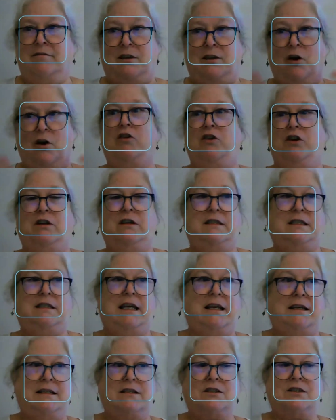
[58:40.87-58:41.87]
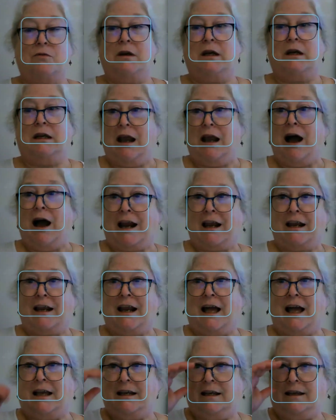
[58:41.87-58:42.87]
all you can say is 3 not at
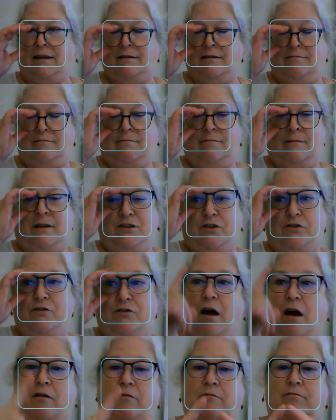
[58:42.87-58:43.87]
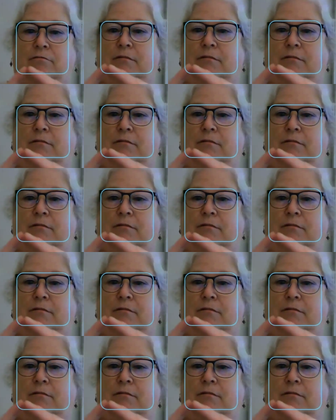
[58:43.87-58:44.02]
90 because they're not,